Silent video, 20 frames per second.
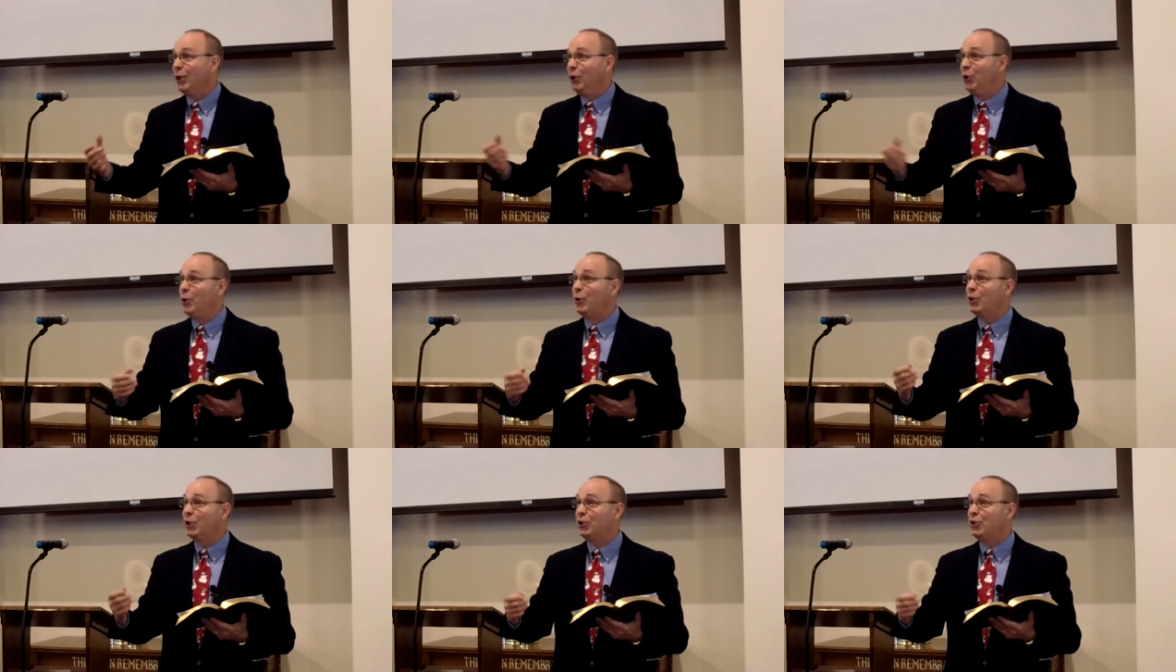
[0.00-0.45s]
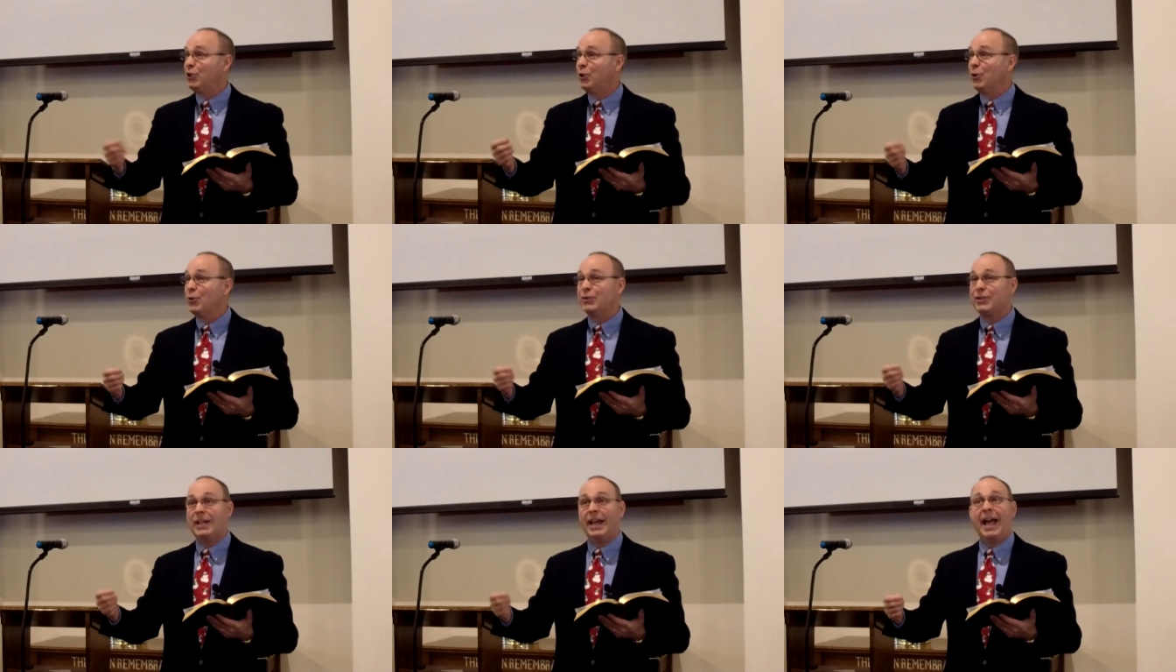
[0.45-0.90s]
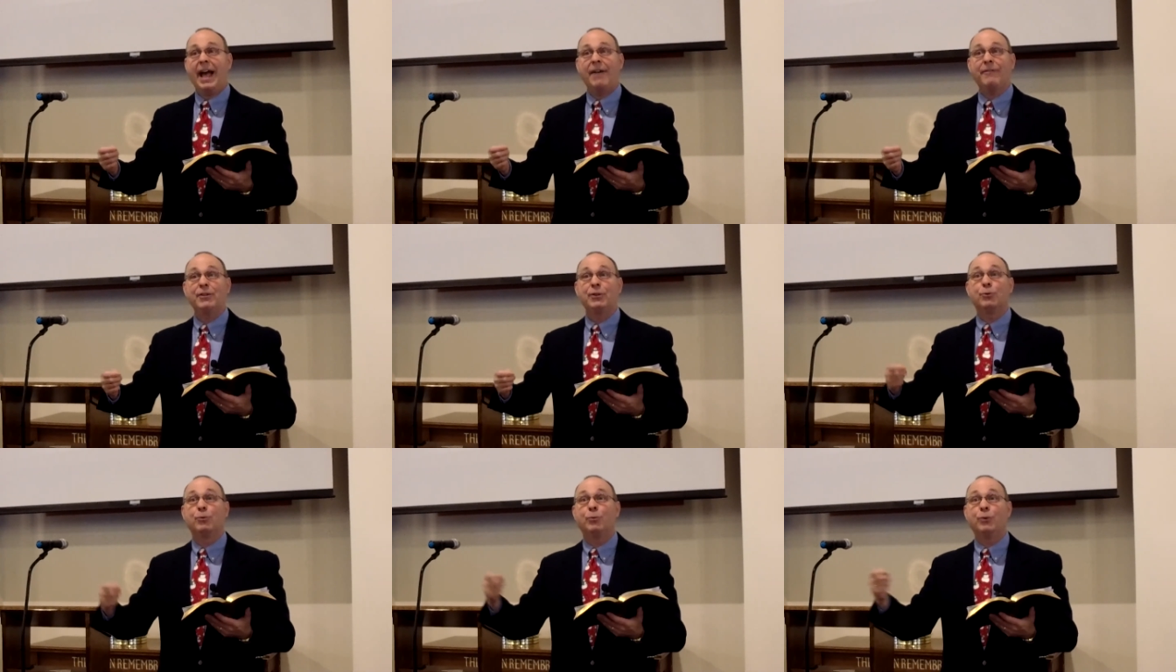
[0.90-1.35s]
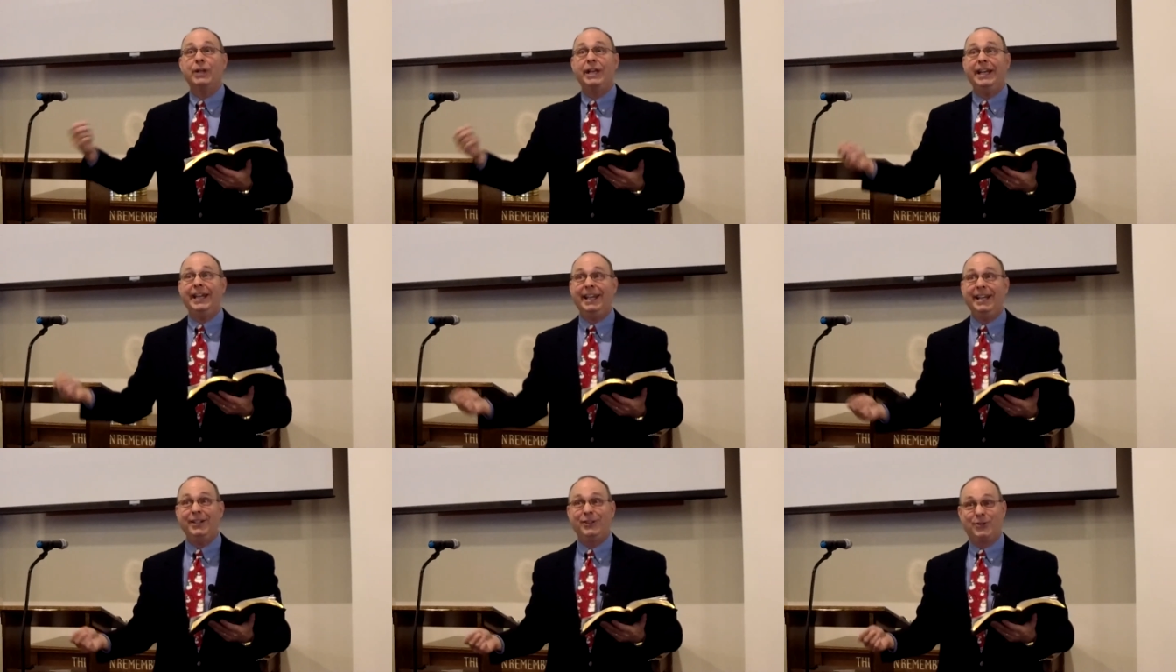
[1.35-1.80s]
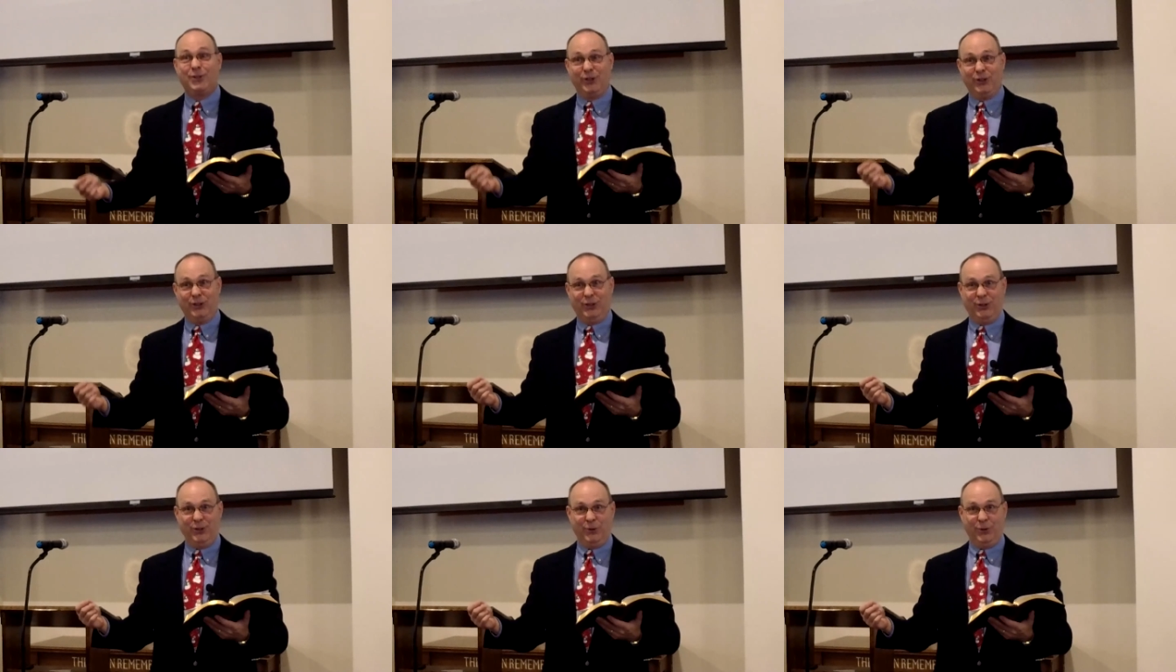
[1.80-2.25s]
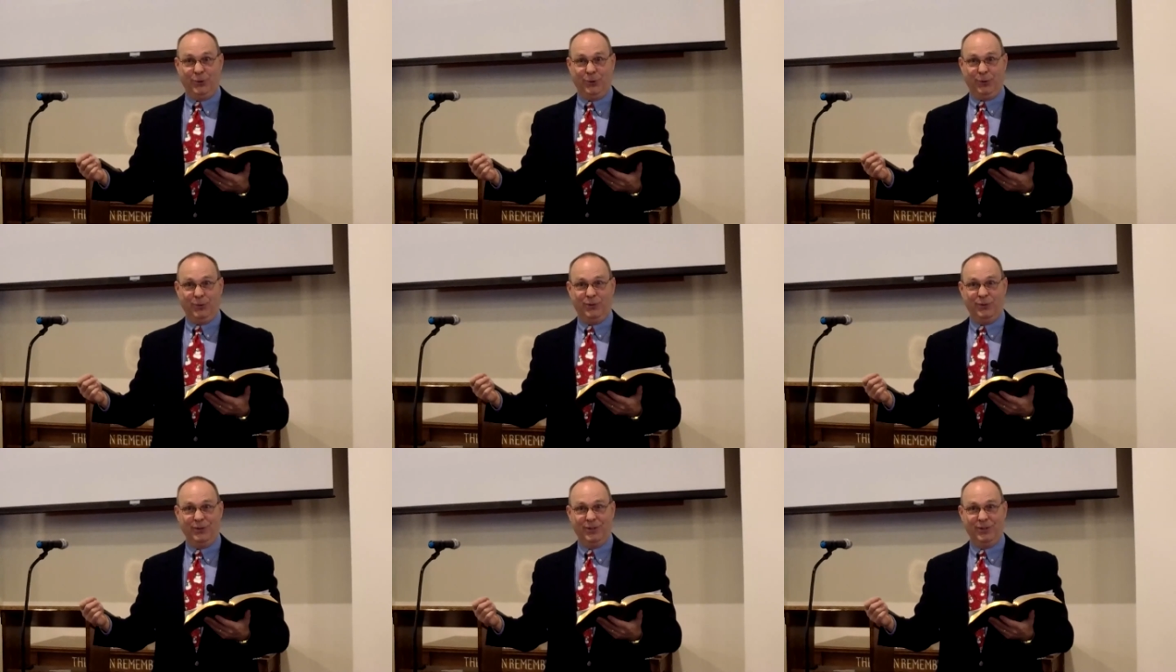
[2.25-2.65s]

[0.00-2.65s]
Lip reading: you can choose to have it read to you